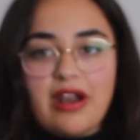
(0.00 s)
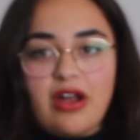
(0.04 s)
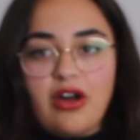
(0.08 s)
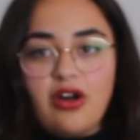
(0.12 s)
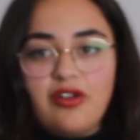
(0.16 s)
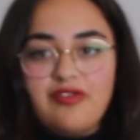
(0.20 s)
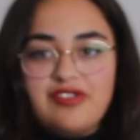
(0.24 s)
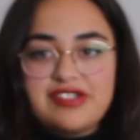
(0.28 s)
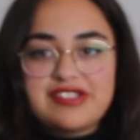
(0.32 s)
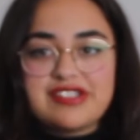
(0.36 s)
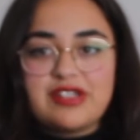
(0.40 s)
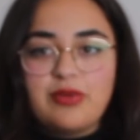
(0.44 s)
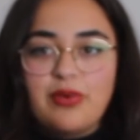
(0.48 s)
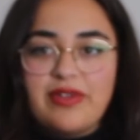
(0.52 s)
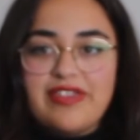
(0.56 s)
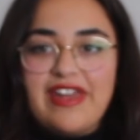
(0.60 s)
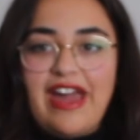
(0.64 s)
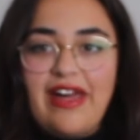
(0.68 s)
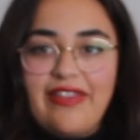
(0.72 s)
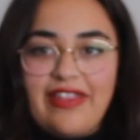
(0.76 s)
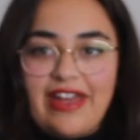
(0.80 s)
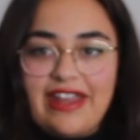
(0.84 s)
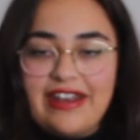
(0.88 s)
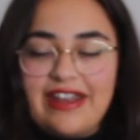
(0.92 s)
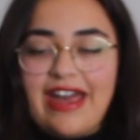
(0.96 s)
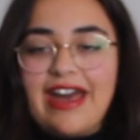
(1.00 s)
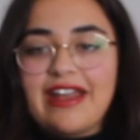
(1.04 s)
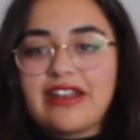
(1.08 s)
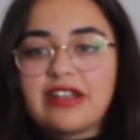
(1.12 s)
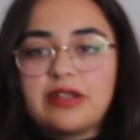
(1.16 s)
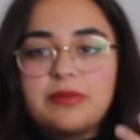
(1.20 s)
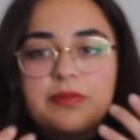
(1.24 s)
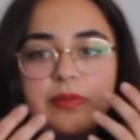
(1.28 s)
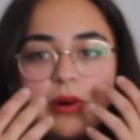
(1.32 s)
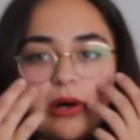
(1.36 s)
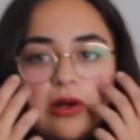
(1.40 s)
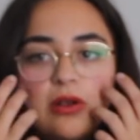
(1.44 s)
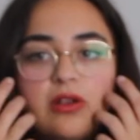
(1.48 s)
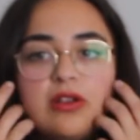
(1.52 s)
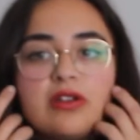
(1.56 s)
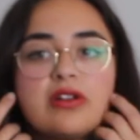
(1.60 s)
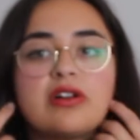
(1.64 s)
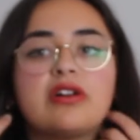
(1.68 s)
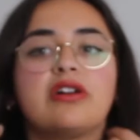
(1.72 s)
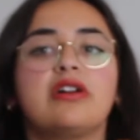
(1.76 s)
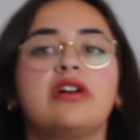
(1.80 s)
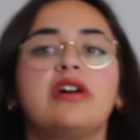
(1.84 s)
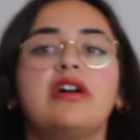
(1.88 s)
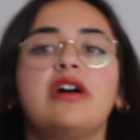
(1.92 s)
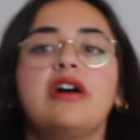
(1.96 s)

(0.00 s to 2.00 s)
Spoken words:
obviously without that added bulk.